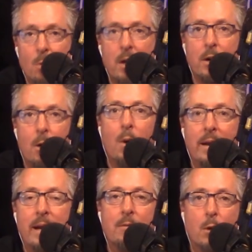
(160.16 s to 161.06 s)
want to know
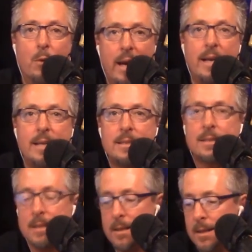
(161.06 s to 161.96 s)
why they have no
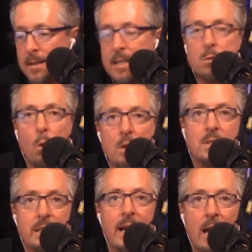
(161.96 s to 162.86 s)
ratings? It's
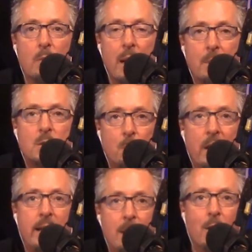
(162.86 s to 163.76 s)
worse than the Alabama
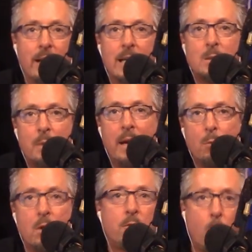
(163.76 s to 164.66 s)
spring game on
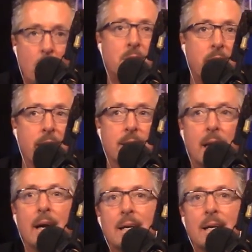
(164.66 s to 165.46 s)
ESPN? Well, of course it is.